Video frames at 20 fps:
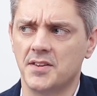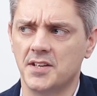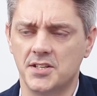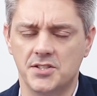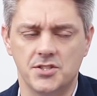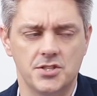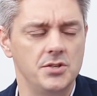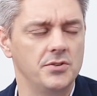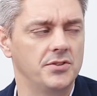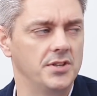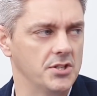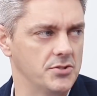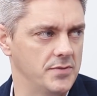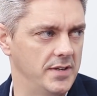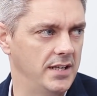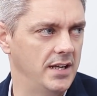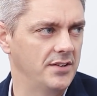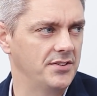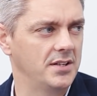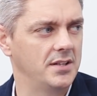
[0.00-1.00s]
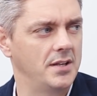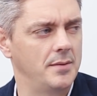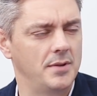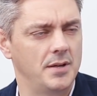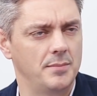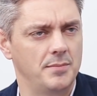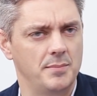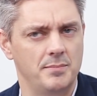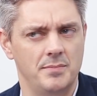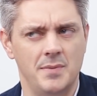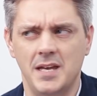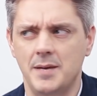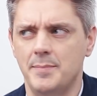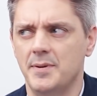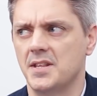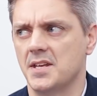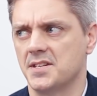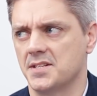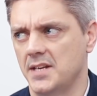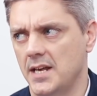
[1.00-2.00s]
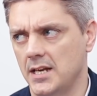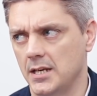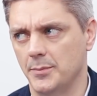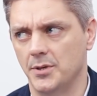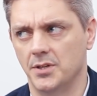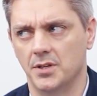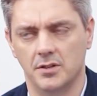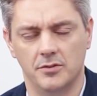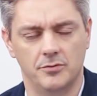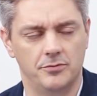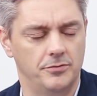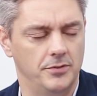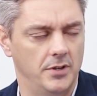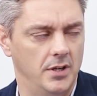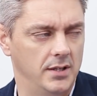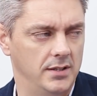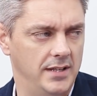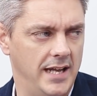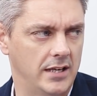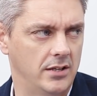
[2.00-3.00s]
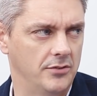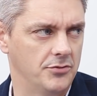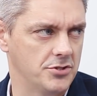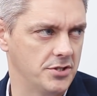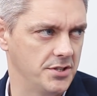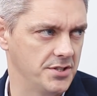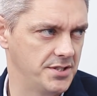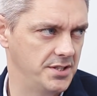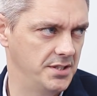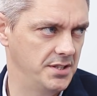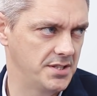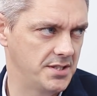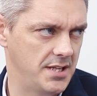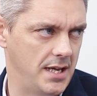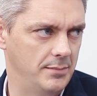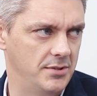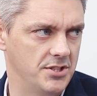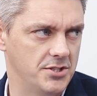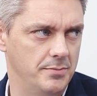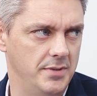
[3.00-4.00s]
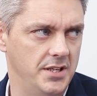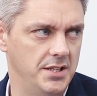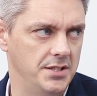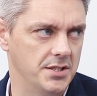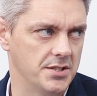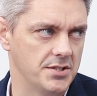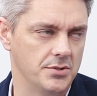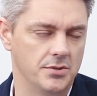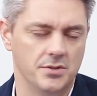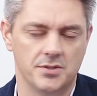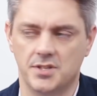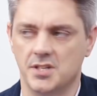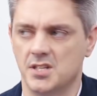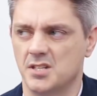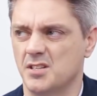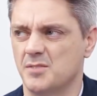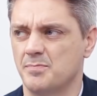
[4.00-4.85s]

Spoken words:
I think it's 2 things really. I think maybe there's an element of lack of trust in established media sources.